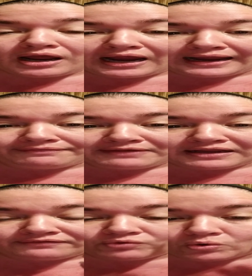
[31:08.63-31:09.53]
and
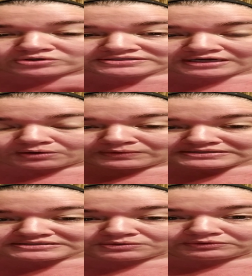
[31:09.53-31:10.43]
then of course I
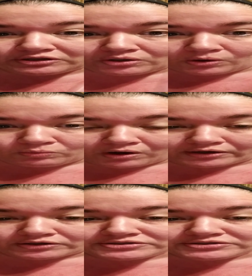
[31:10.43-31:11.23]
rinsed it with the cold water.